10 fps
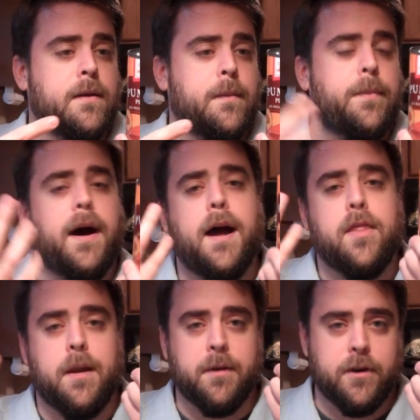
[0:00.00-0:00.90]
But
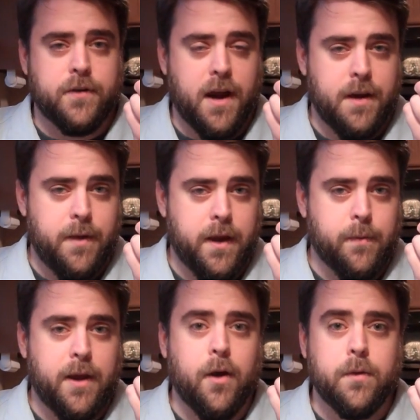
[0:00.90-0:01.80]
then I'm going to try to make
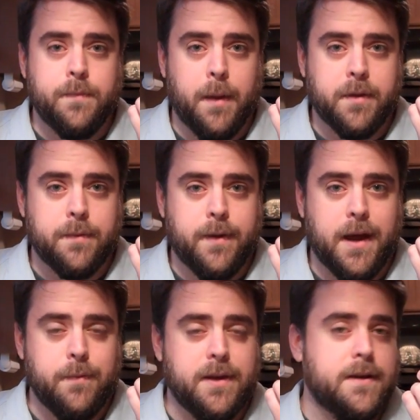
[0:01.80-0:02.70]
my own pumpkin
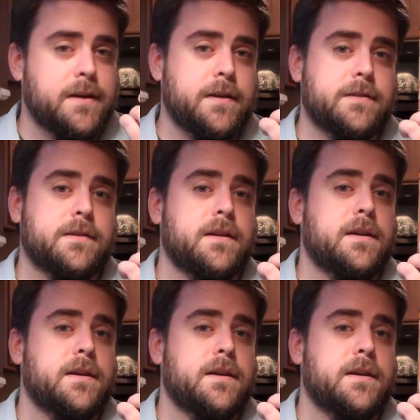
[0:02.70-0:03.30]
pie because